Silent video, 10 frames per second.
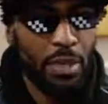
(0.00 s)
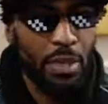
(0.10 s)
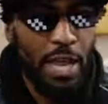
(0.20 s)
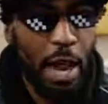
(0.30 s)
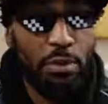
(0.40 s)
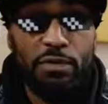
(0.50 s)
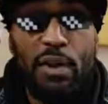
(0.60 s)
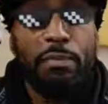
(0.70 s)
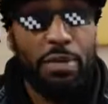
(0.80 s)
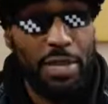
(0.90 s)
And I was fucking
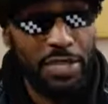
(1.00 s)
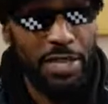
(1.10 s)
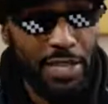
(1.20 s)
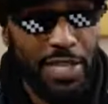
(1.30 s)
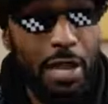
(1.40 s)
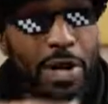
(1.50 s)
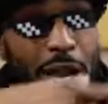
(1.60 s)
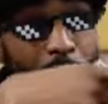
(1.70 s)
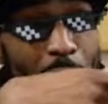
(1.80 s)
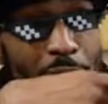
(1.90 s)
pissed the next day. And what I
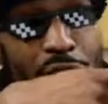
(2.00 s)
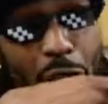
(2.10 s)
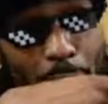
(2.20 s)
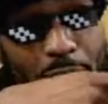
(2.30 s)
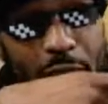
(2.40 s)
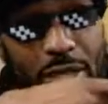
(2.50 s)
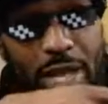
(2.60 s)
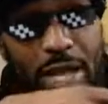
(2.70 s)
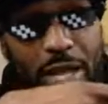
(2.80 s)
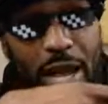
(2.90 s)
do, I hit y'all up the next
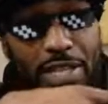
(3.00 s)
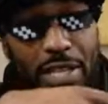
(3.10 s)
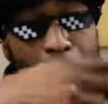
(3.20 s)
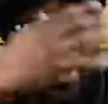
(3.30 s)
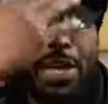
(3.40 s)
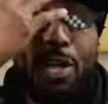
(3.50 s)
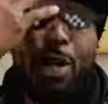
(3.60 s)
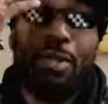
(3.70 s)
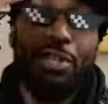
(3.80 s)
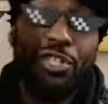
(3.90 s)
day. I said, man, y'all
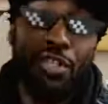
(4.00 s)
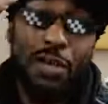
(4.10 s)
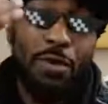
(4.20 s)
at the show.